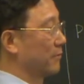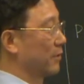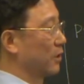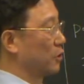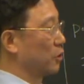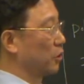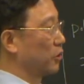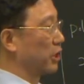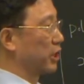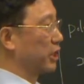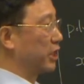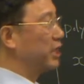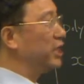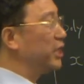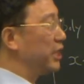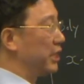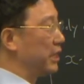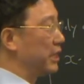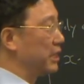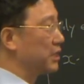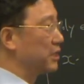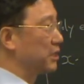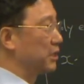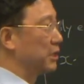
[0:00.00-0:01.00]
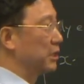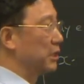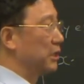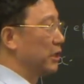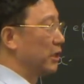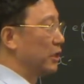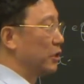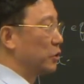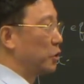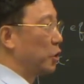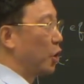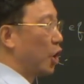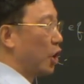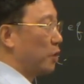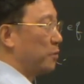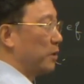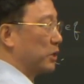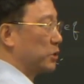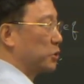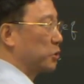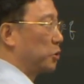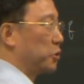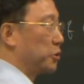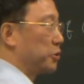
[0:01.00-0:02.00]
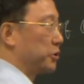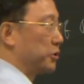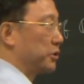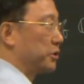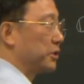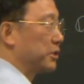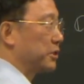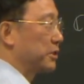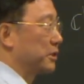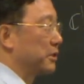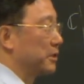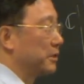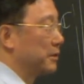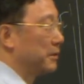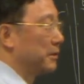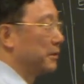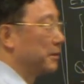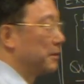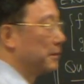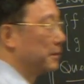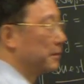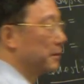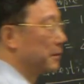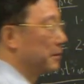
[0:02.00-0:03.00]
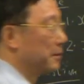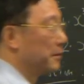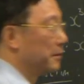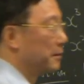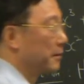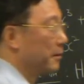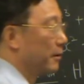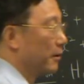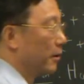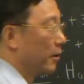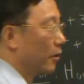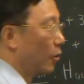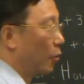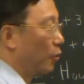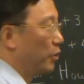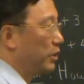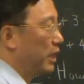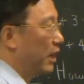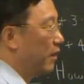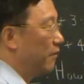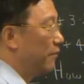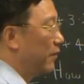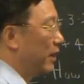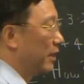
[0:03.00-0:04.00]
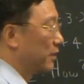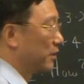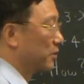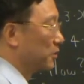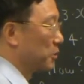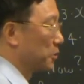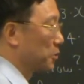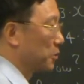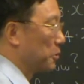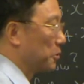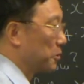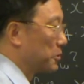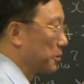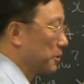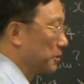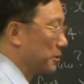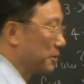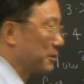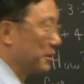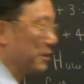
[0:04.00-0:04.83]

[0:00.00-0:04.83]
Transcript: So the key is talk about solutions without finding the solutions.